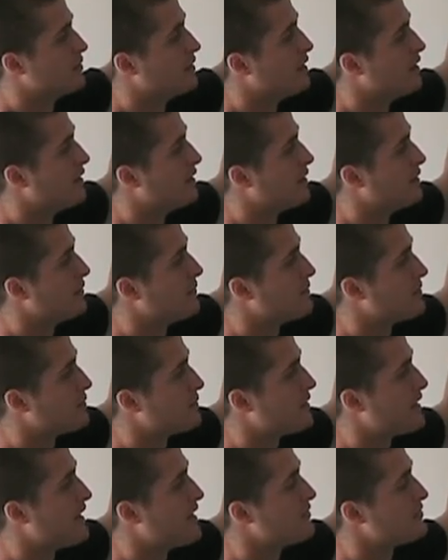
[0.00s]
Uh,
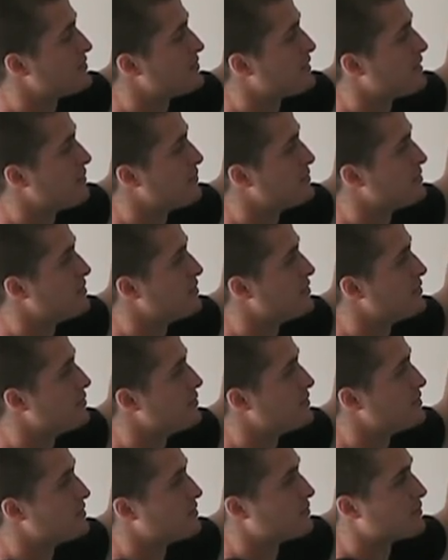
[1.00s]
3 halves times
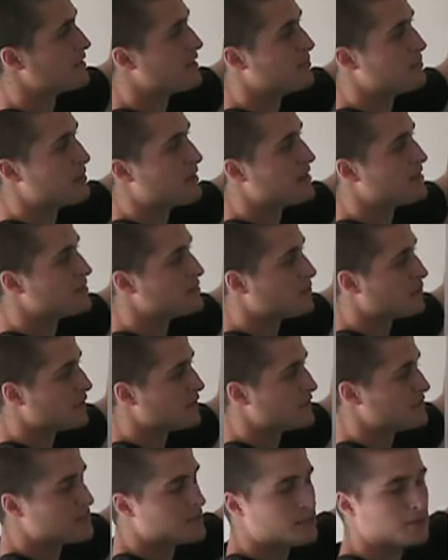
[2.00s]
2 is 3, minus
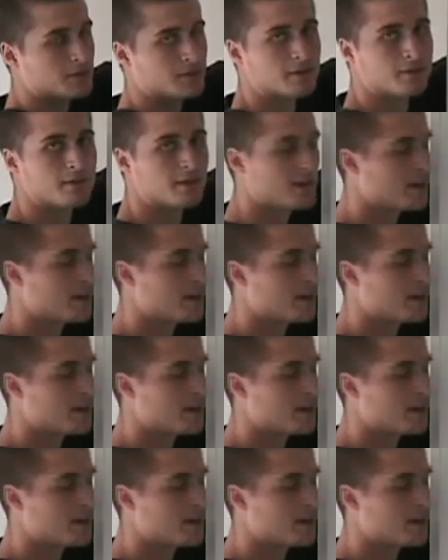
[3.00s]
1 is 2,